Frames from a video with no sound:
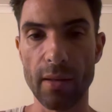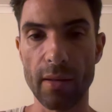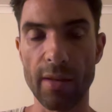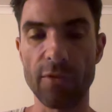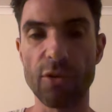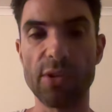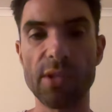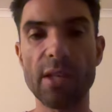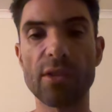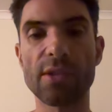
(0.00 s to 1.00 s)
If you
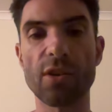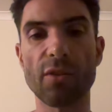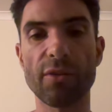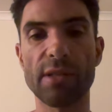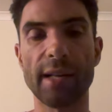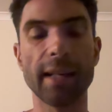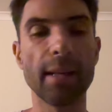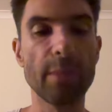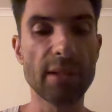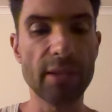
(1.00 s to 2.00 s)
see yourself as
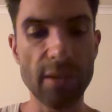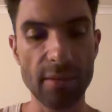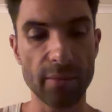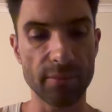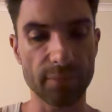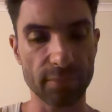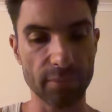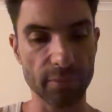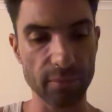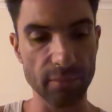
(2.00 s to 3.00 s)
unlimited,
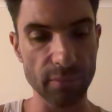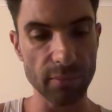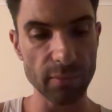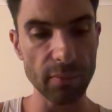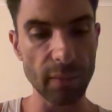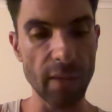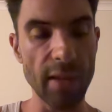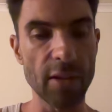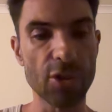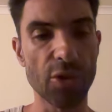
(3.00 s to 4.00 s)

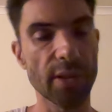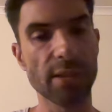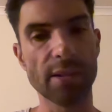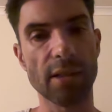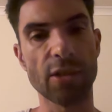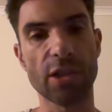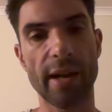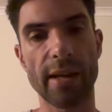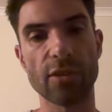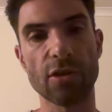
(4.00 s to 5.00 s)
then the choices can
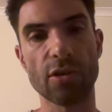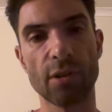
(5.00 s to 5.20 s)
change.